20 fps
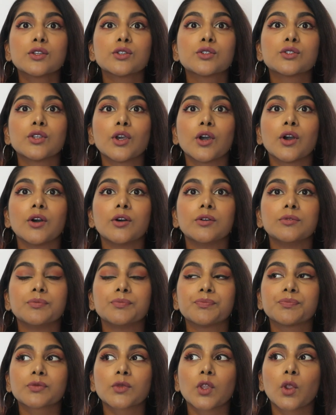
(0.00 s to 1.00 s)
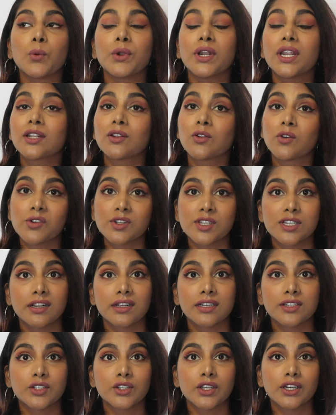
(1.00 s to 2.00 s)
So when it launched
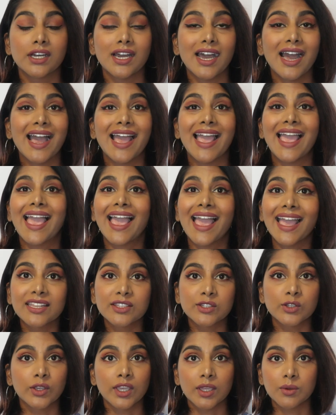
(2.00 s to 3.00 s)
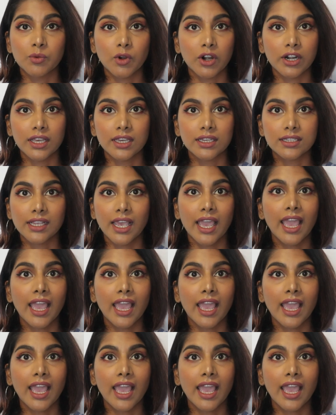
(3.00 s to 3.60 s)
last year, I had to get products.